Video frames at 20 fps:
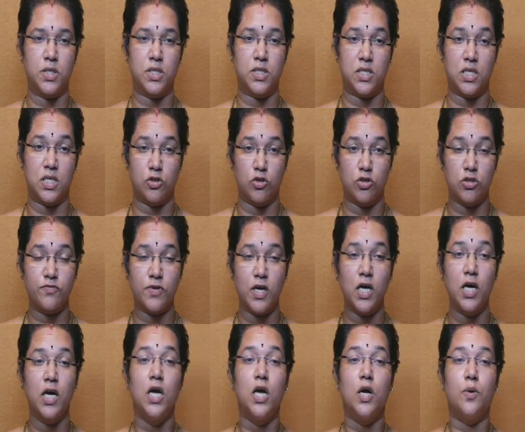This is used
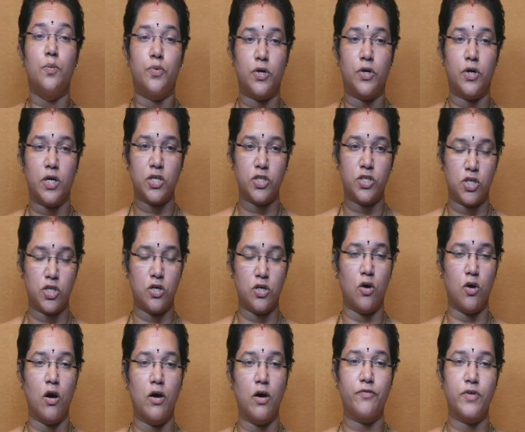for production
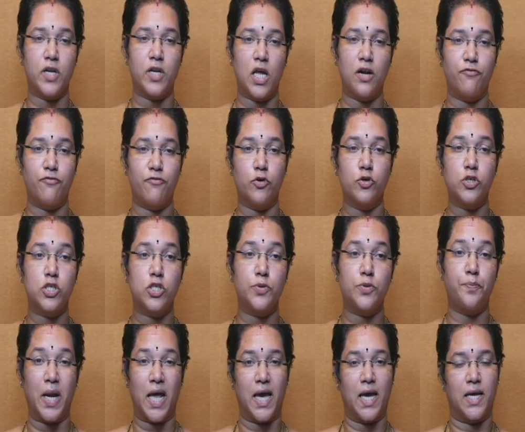of reinforced
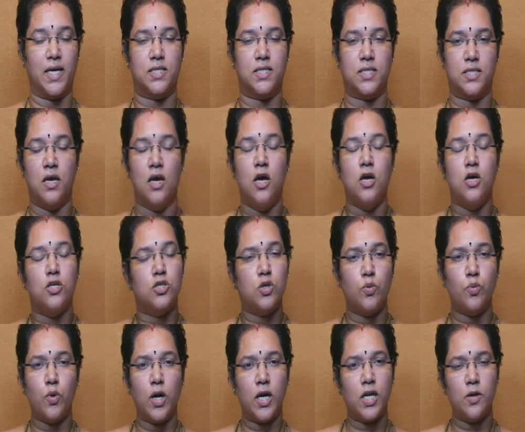planks. So
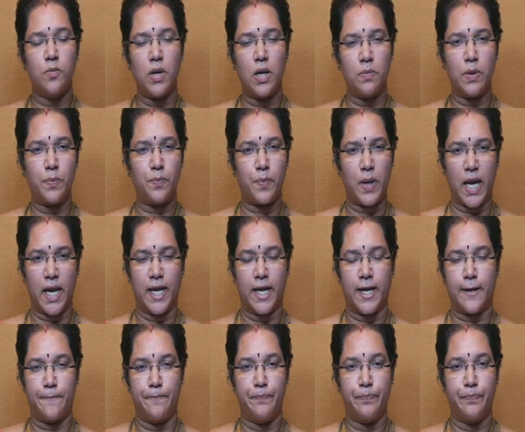what do you mean by plank?